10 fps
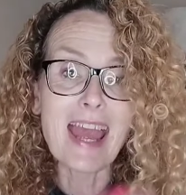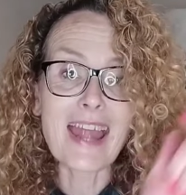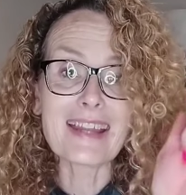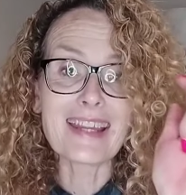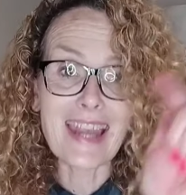
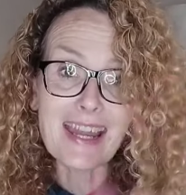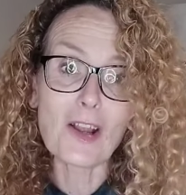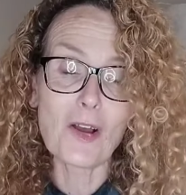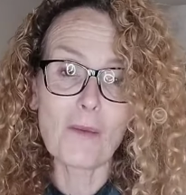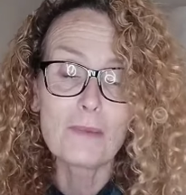and get
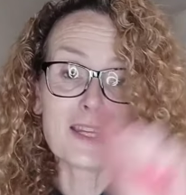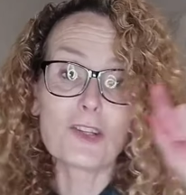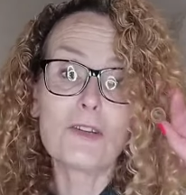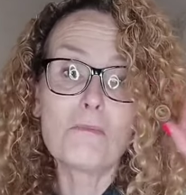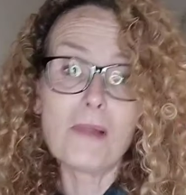a copy
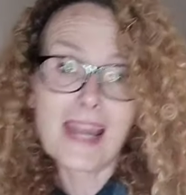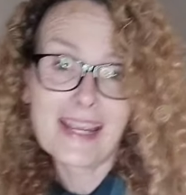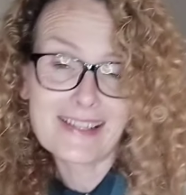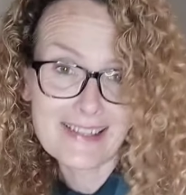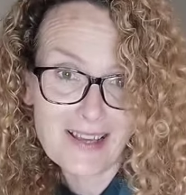to
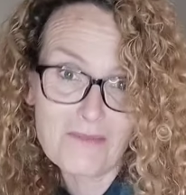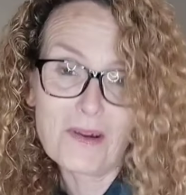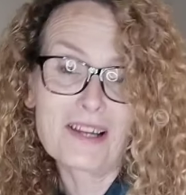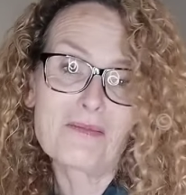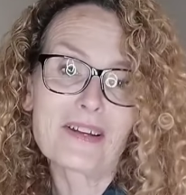bless
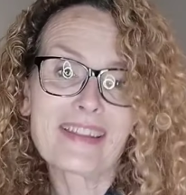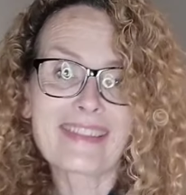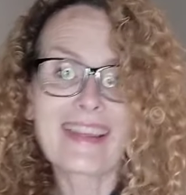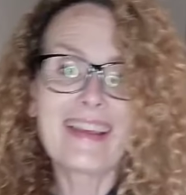someone with.